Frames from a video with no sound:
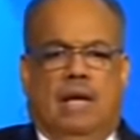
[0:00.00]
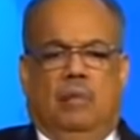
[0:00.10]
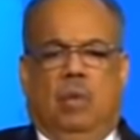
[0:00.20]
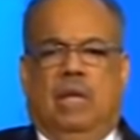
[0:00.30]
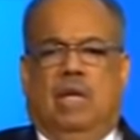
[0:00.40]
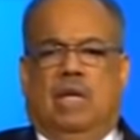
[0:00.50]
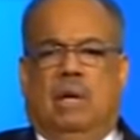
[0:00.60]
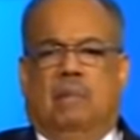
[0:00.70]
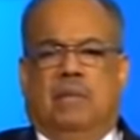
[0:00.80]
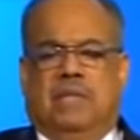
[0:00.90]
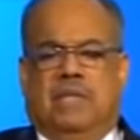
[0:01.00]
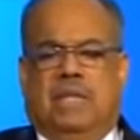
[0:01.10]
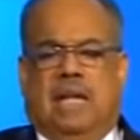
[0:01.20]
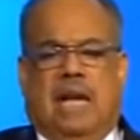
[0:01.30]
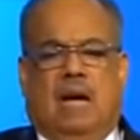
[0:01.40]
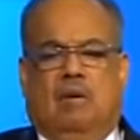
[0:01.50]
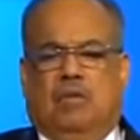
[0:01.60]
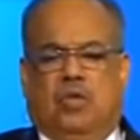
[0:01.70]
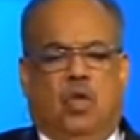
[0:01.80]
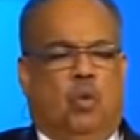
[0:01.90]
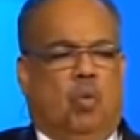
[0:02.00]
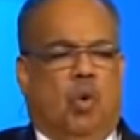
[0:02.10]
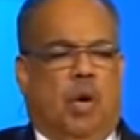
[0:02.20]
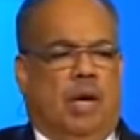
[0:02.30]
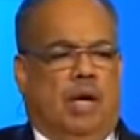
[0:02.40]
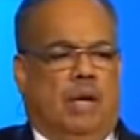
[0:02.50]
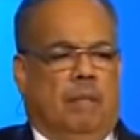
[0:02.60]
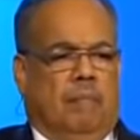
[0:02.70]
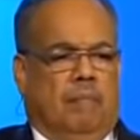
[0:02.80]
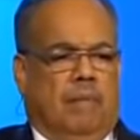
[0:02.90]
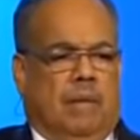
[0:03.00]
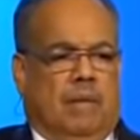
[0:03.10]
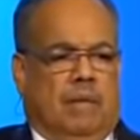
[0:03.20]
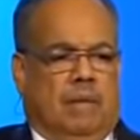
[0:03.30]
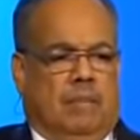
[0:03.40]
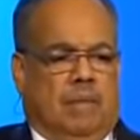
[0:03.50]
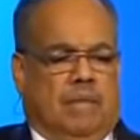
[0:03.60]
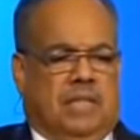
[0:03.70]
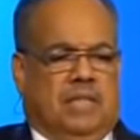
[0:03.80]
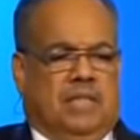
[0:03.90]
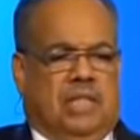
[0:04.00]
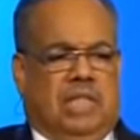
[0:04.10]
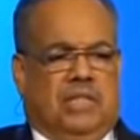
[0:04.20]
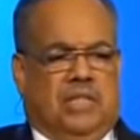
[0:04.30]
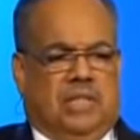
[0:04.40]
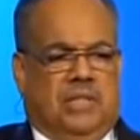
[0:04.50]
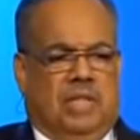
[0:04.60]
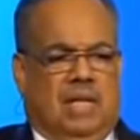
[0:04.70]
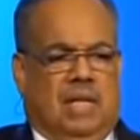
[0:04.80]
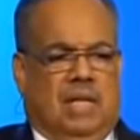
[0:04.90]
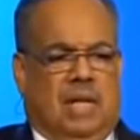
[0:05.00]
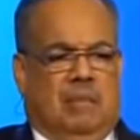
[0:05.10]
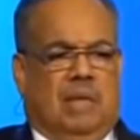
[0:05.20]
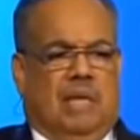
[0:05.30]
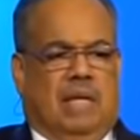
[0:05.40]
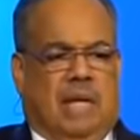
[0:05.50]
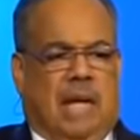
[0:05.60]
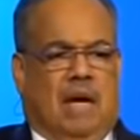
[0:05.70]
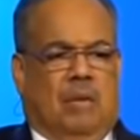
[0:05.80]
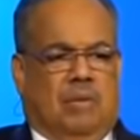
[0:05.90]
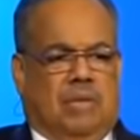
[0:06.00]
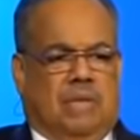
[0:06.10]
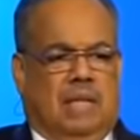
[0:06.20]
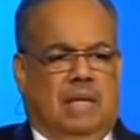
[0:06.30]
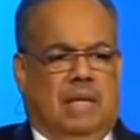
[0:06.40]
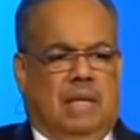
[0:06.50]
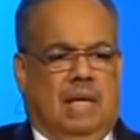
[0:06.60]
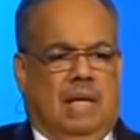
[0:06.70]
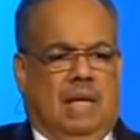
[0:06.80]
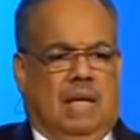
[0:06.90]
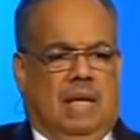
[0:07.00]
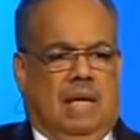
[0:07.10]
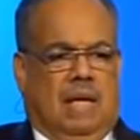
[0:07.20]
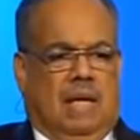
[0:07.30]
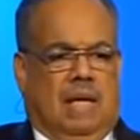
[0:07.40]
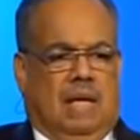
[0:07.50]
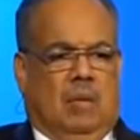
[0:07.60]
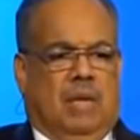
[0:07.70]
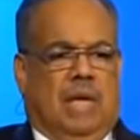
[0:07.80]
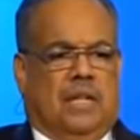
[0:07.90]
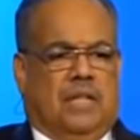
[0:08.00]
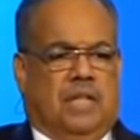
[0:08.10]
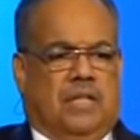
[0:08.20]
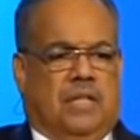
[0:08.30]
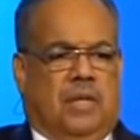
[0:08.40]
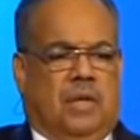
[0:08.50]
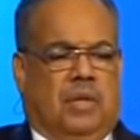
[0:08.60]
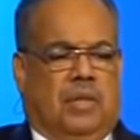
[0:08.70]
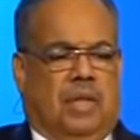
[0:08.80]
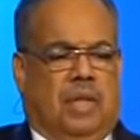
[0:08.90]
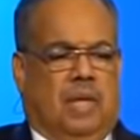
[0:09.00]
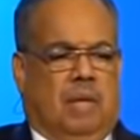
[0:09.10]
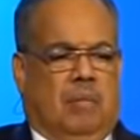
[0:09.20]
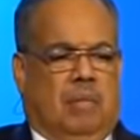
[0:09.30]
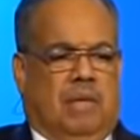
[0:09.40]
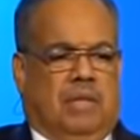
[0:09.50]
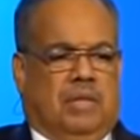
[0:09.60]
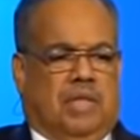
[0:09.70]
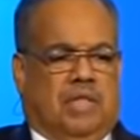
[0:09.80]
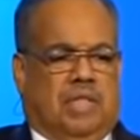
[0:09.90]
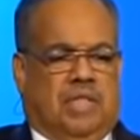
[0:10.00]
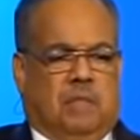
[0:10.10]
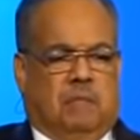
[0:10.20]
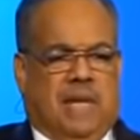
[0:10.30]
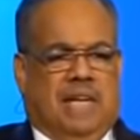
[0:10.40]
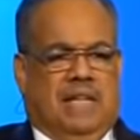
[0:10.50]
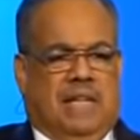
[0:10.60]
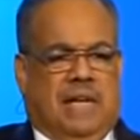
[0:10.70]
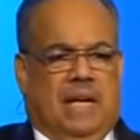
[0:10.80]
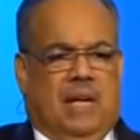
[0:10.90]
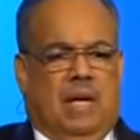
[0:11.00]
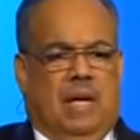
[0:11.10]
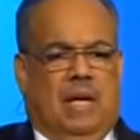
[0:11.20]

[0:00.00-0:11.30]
And we look up and see clouds no more, but see Jesus coming in clouds. He will not touch the earth, but he'll just suspend there,